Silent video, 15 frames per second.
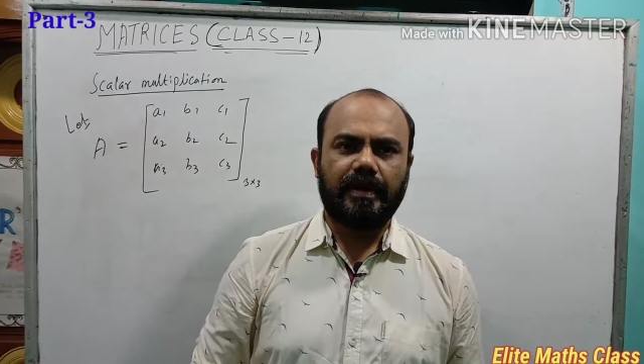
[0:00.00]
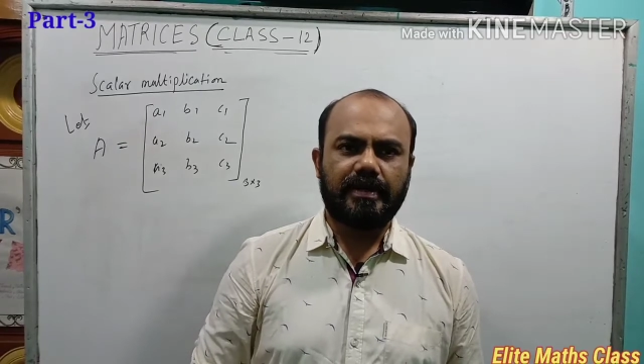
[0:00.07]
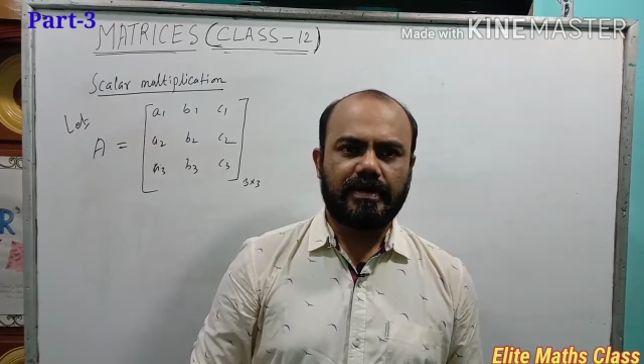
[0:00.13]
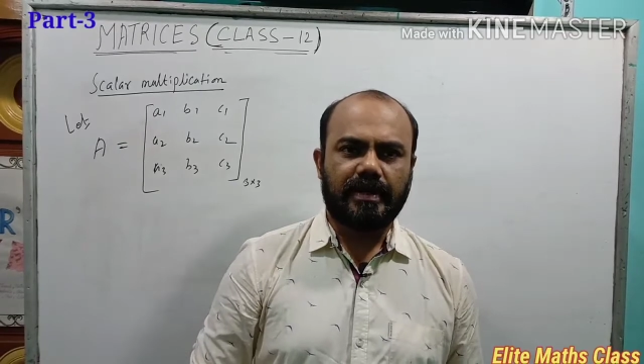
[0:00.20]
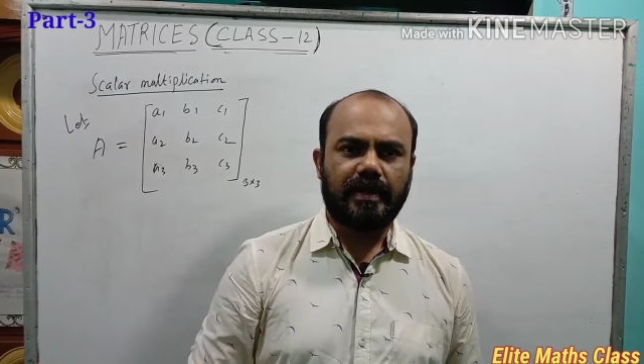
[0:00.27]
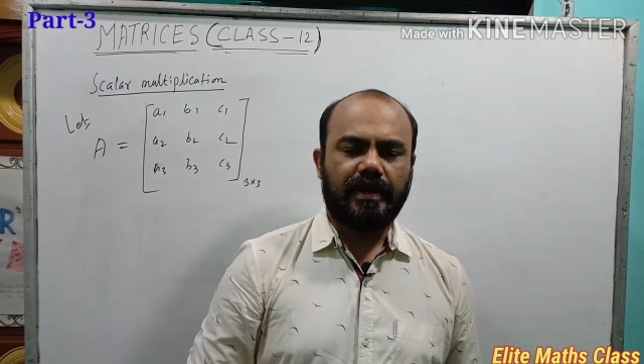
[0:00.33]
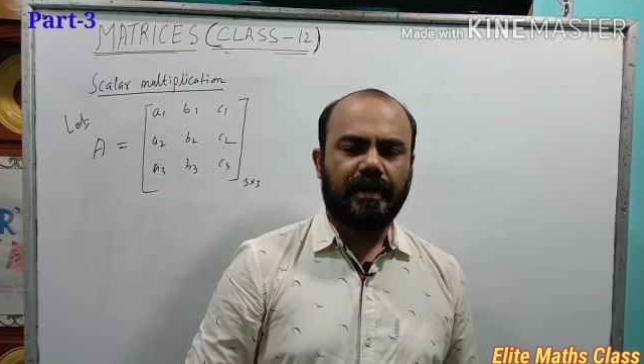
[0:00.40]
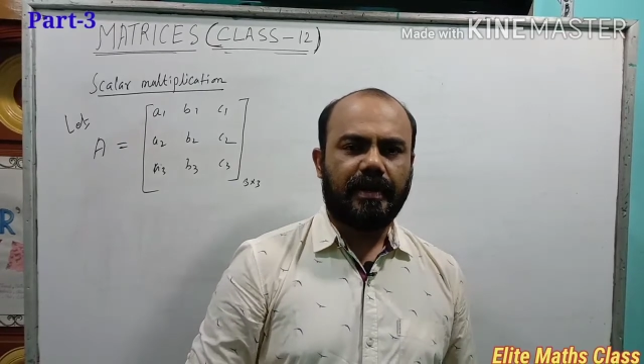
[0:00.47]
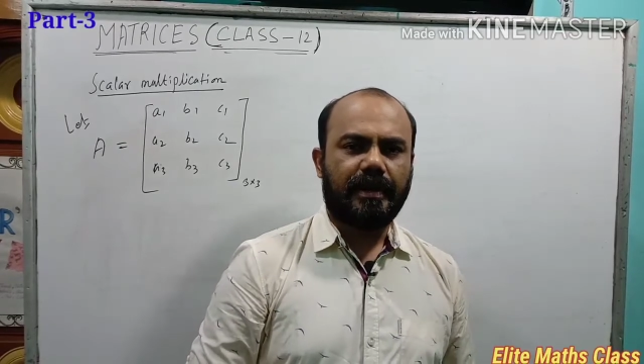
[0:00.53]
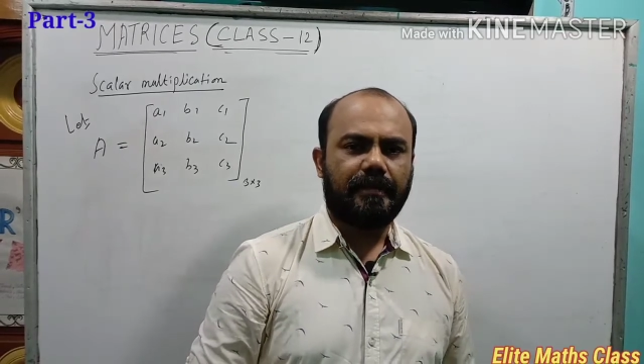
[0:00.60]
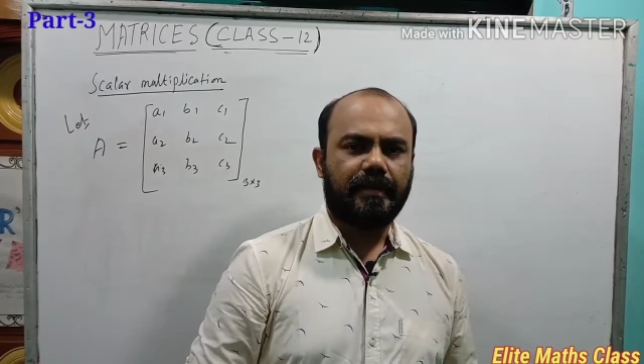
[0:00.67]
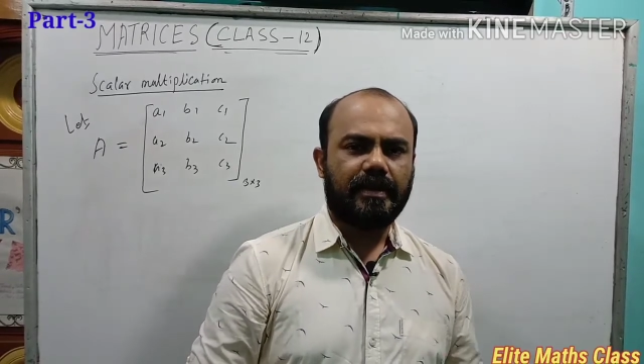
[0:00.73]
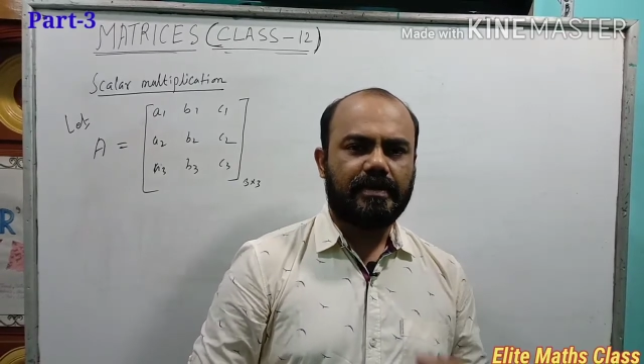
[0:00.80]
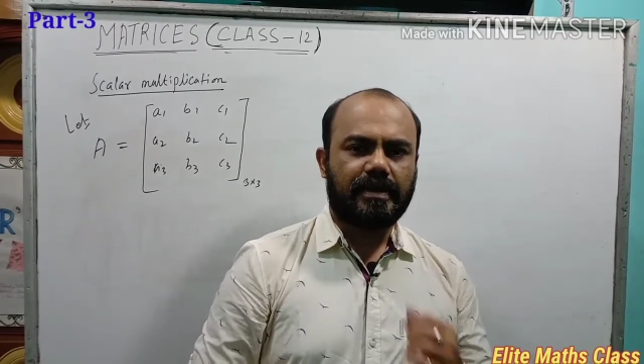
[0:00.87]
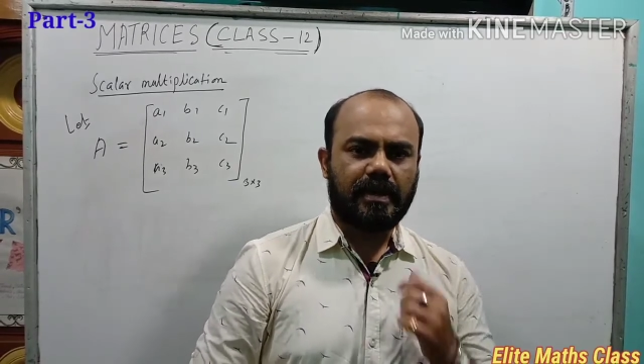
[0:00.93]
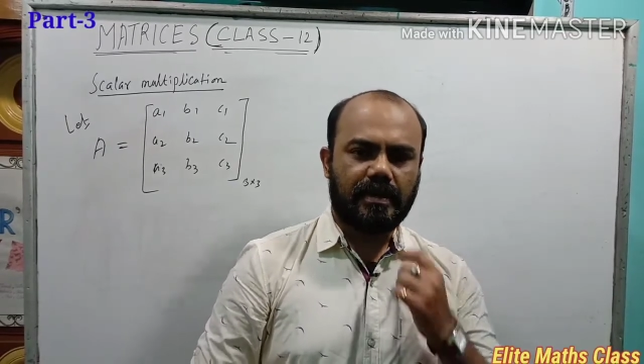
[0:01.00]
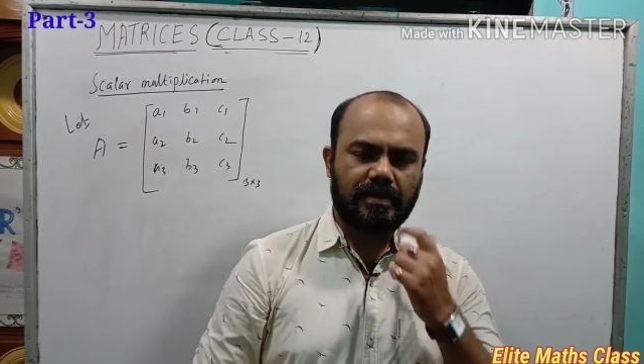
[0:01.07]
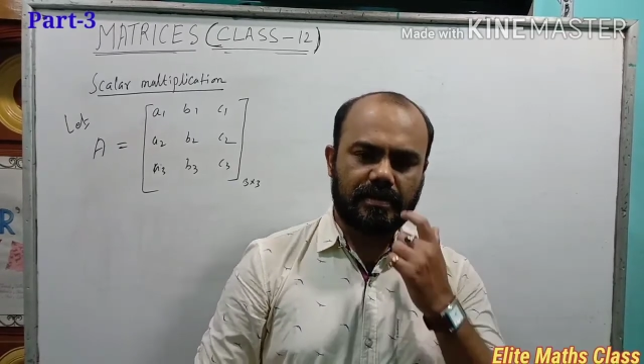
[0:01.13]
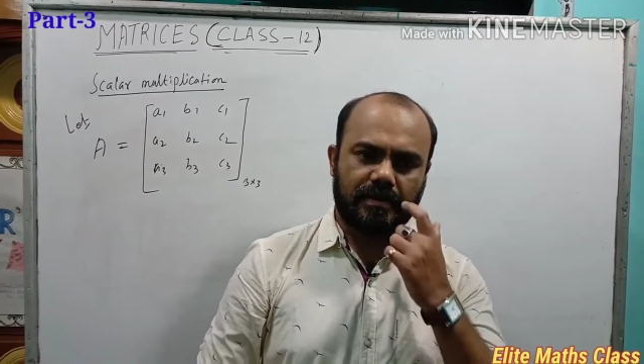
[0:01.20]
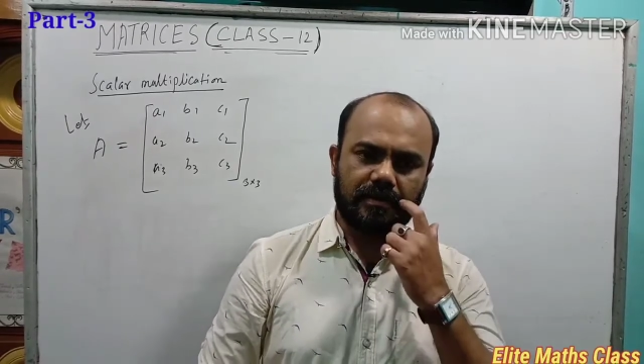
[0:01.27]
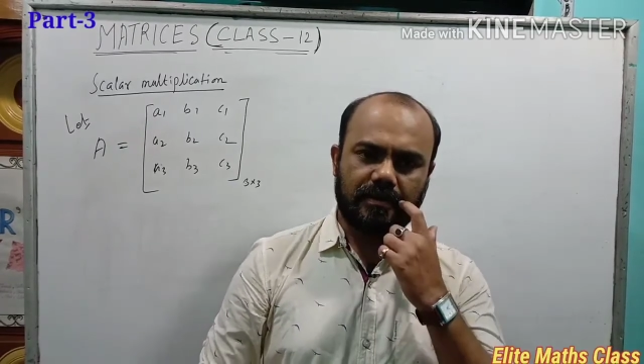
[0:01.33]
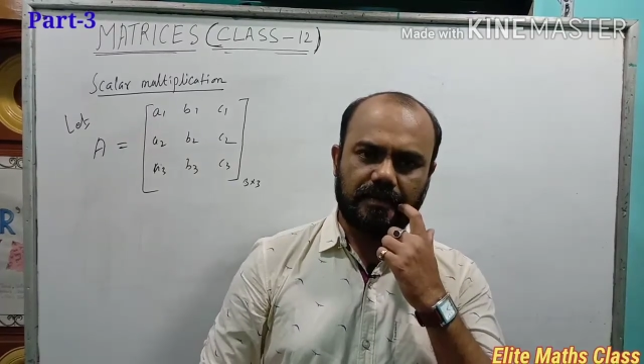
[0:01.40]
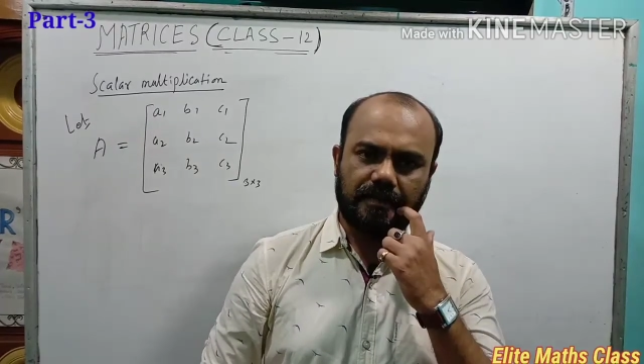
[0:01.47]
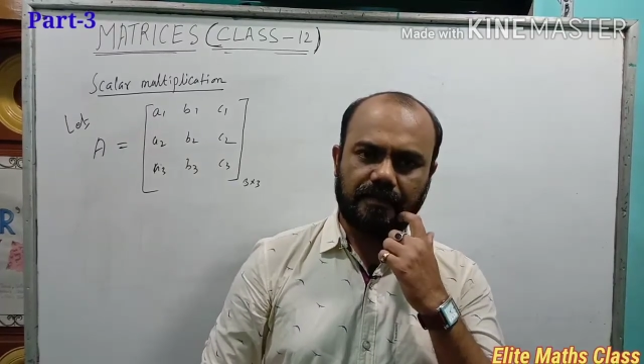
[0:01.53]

channel Elite Maths class.